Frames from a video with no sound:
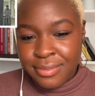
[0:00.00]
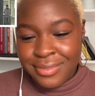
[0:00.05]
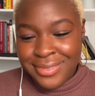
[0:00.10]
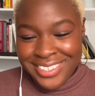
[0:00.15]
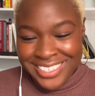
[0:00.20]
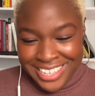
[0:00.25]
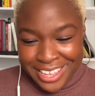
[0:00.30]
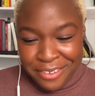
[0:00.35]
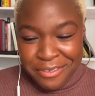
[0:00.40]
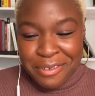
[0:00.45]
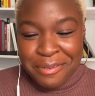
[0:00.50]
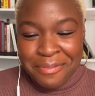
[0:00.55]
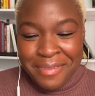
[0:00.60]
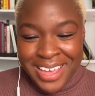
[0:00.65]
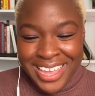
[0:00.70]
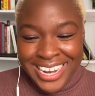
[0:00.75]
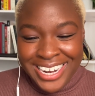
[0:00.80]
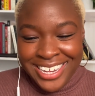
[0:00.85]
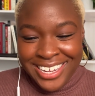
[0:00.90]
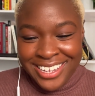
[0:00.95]
Saving
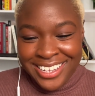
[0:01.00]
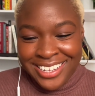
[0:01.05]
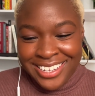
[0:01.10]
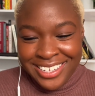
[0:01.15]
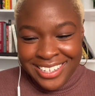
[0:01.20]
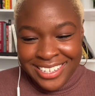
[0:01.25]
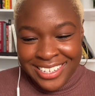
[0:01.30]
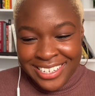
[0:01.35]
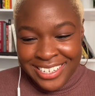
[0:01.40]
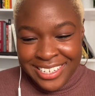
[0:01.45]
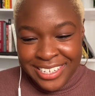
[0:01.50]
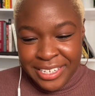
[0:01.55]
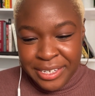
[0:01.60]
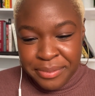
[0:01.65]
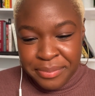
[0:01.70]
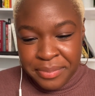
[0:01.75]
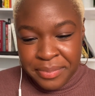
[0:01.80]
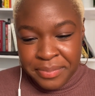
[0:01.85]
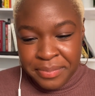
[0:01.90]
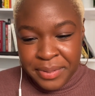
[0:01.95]
money.
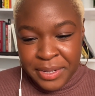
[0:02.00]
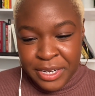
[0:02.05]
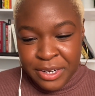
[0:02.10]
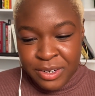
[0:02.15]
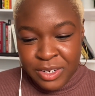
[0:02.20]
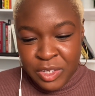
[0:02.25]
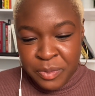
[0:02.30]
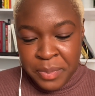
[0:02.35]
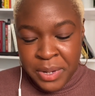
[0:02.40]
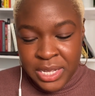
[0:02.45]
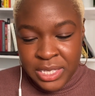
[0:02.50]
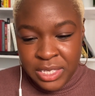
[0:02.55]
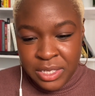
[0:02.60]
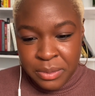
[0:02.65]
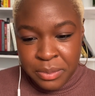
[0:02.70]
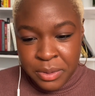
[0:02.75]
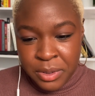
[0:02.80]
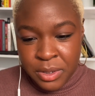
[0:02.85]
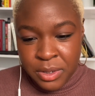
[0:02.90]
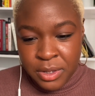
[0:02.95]
Being
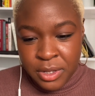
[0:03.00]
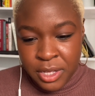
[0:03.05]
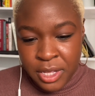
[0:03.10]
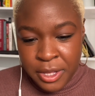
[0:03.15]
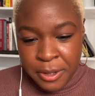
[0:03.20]
responsible.